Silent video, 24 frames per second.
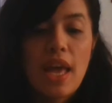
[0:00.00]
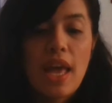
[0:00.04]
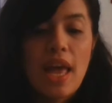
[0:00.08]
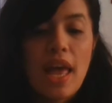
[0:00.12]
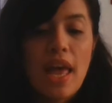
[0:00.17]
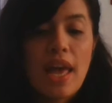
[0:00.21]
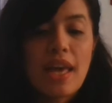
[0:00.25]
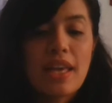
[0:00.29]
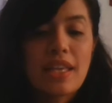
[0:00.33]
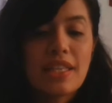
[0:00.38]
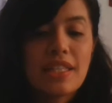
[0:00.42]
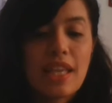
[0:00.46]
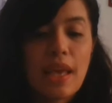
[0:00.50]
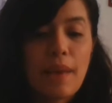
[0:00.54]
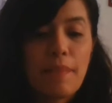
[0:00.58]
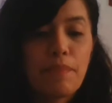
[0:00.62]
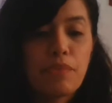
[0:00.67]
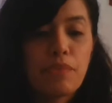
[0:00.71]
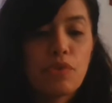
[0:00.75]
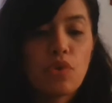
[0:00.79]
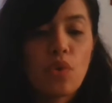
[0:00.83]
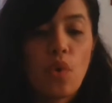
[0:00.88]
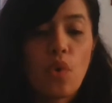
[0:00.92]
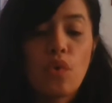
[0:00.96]

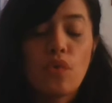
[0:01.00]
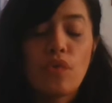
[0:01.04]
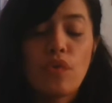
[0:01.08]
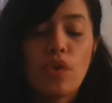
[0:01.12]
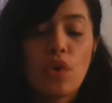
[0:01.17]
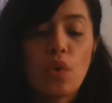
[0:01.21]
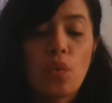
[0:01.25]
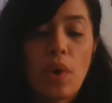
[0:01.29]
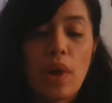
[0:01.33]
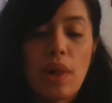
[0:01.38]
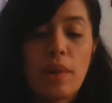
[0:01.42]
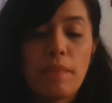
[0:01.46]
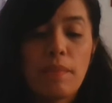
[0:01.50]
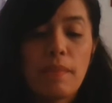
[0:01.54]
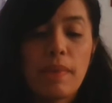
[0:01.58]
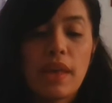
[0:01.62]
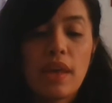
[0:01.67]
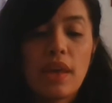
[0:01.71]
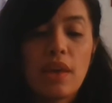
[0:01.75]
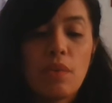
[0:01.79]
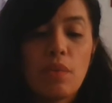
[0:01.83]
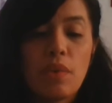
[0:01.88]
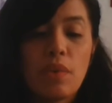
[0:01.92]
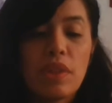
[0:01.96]
except to overwhelm
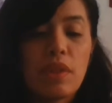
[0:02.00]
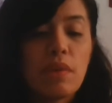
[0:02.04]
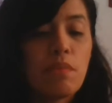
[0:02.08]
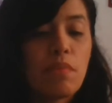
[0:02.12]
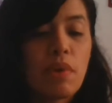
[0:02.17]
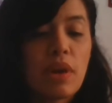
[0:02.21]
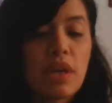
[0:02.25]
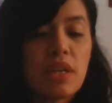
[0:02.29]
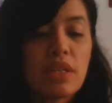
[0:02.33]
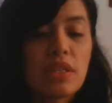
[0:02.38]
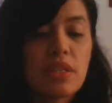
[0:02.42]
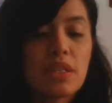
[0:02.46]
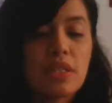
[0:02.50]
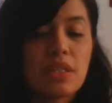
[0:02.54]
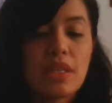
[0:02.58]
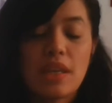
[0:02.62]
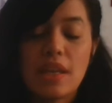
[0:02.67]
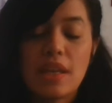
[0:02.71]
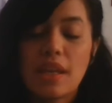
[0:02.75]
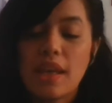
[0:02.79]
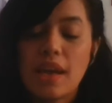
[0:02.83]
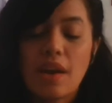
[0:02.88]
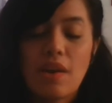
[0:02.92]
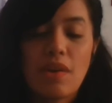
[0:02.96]
me with embraces
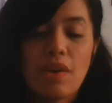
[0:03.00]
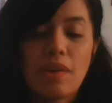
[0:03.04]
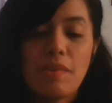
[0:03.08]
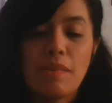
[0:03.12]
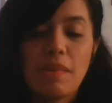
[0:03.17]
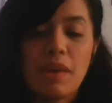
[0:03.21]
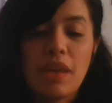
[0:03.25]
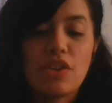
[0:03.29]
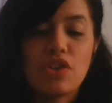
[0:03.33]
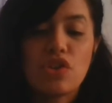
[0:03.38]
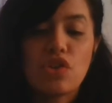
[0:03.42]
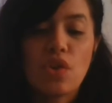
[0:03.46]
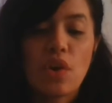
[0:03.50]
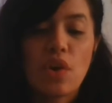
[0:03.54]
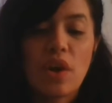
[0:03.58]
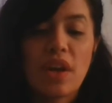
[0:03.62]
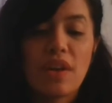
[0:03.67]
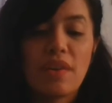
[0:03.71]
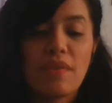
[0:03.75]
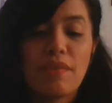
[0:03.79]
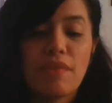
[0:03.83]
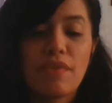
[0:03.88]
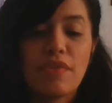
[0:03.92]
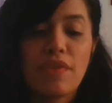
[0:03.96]
and carry me in
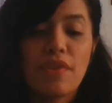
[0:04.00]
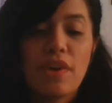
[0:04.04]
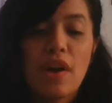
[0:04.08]
triumph.